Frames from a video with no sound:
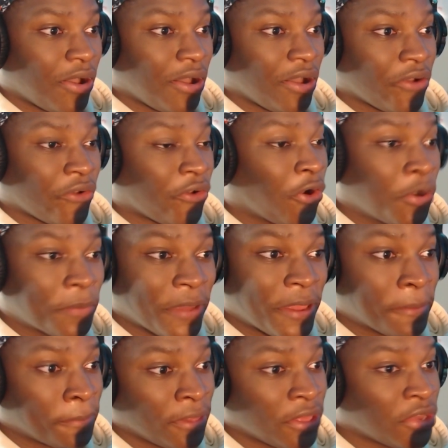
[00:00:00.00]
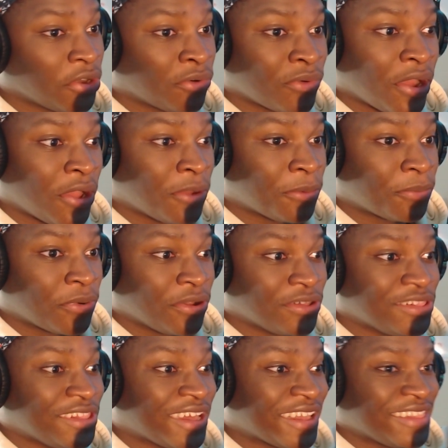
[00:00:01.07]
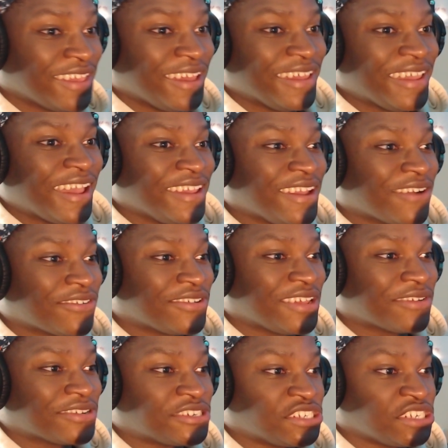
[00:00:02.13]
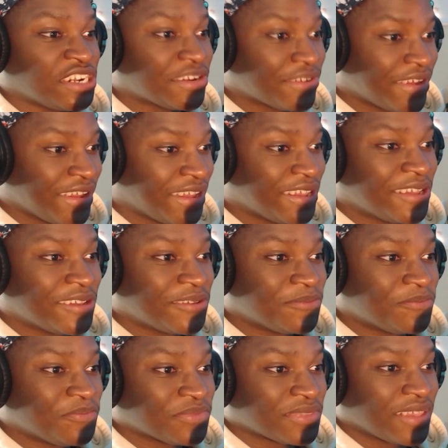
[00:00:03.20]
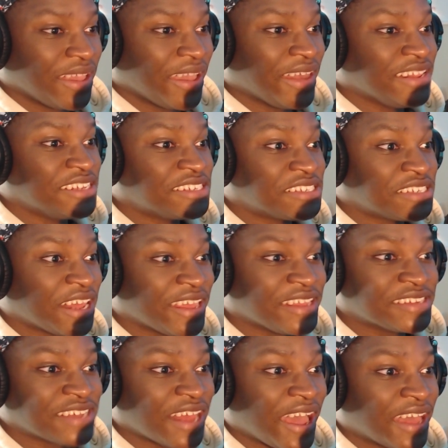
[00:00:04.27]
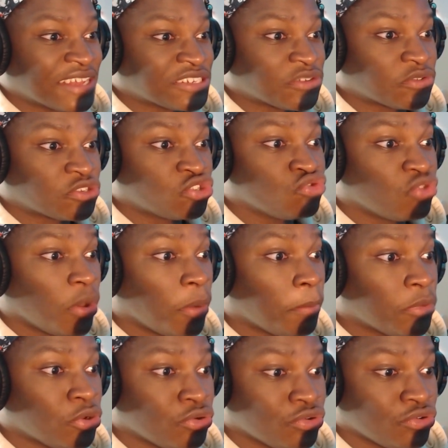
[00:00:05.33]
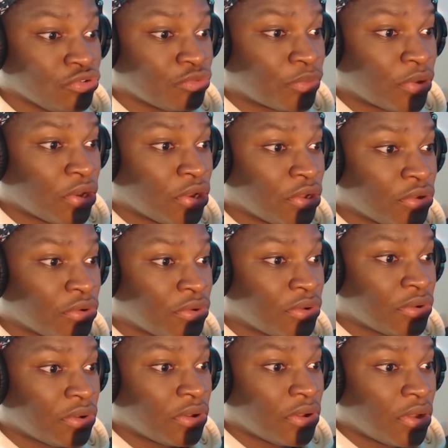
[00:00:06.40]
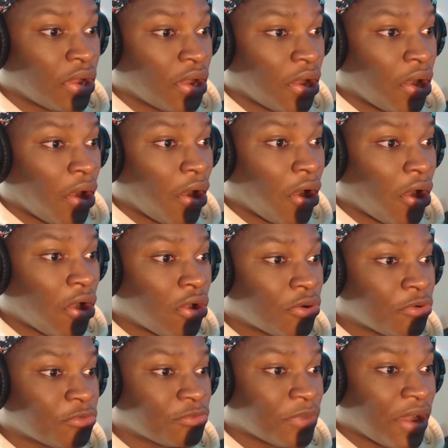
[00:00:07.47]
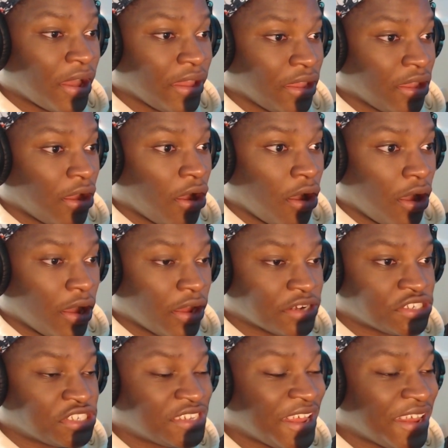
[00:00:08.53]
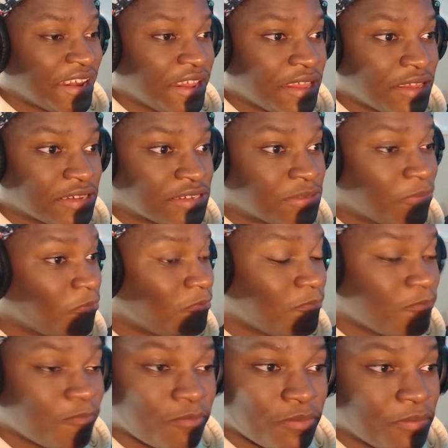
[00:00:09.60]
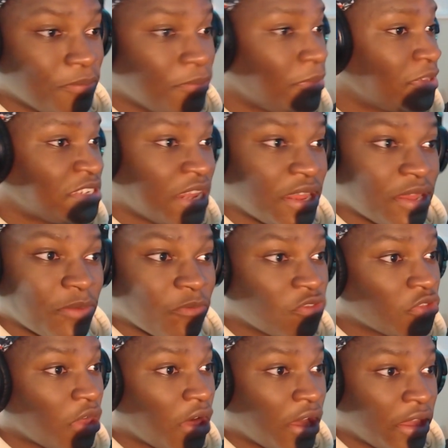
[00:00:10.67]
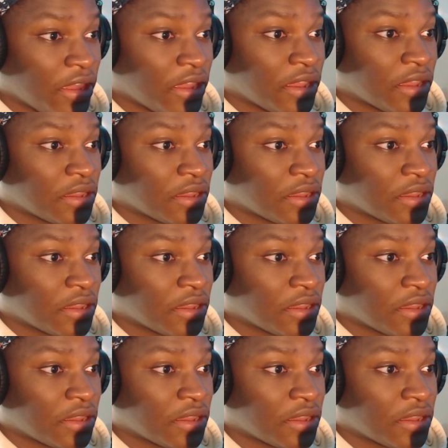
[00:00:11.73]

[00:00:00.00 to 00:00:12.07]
Garp ain't playing around, bro. Look at that. Yeah, they were cheering. And he sent his ass to the moon, bro. Oh my gosh. Sent him flying.